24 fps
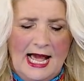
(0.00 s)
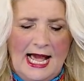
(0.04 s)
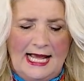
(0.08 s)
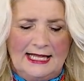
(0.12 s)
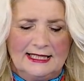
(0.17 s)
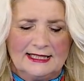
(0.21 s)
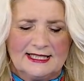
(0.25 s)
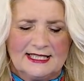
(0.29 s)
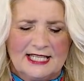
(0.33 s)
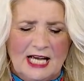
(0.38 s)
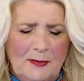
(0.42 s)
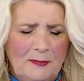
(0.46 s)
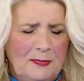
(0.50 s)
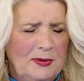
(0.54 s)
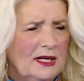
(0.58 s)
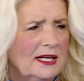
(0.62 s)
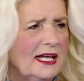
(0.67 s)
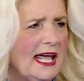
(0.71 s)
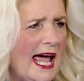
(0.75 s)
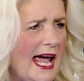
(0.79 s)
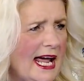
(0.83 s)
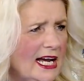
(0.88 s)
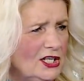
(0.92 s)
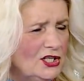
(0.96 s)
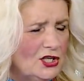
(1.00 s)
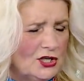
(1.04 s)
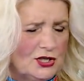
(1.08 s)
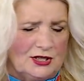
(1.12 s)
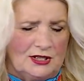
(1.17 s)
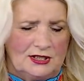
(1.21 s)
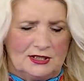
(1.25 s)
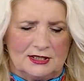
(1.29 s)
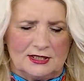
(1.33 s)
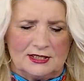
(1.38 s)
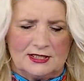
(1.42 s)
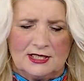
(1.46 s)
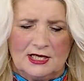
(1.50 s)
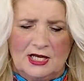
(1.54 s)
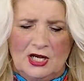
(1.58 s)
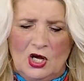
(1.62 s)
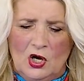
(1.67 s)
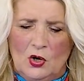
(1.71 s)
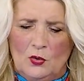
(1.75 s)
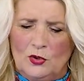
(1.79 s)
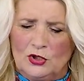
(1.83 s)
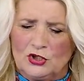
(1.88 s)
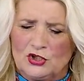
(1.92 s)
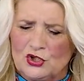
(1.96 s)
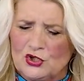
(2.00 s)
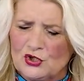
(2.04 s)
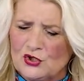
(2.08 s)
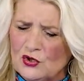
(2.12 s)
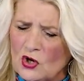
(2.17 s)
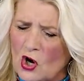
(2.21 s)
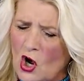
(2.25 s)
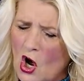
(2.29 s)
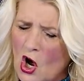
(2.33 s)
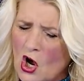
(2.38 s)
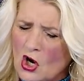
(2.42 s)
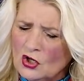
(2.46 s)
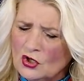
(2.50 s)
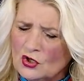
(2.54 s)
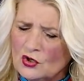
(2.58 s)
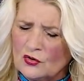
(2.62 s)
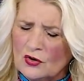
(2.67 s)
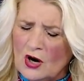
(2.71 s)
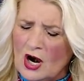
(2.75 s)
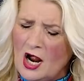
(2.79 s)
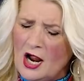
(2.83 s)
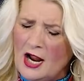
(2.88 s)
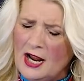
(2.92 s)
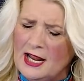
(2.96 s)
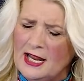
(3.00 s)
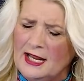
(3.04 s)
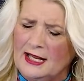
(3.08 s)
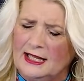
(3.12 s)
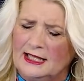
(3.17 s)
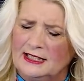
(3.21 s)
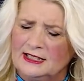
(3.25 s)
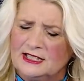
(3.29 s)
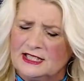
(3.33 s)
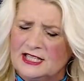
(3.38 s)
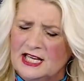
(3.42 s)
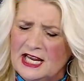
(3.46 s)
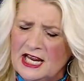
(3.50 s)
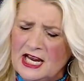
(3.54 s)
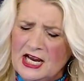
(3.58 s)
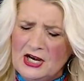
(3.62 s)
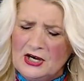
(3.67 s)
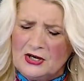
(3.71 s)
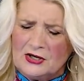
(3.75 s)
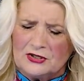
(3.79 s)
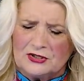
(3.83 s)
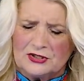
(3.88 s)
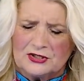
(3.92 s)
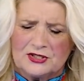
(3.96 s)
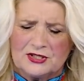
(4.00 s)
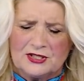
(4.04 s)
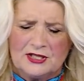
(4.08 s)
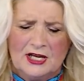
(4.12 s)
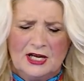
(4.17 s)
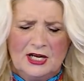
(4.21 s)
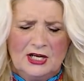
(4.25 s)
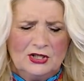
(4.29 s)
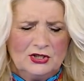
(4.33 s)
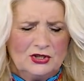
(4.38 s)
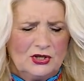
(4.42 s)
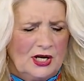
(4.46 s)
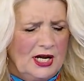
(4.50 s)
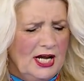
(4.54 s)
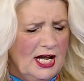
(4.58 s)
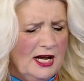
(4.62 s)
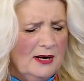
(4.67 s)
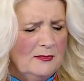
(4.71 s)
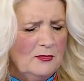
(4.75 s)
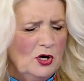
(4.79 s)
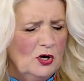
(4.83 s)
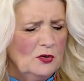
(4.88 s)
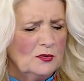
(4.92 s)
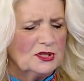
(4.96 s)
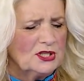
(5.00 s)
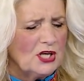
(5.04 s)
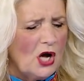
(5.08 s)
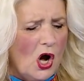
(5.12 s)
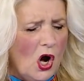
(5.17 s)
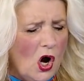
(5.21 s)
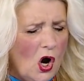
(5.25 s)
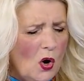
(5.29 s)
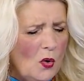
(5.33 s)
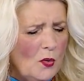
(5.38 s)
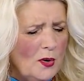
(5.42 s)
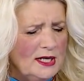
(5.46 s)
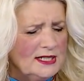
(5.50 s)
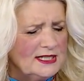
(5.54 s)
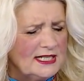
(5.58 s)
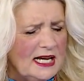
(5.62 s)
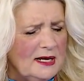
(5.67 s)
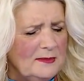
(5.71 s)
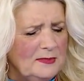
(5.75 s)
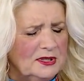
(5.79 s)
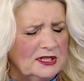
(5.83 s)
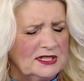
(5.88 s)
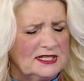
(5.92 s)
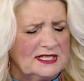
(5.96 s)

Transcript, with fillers: and supplications with strong crying and tears to him who was always able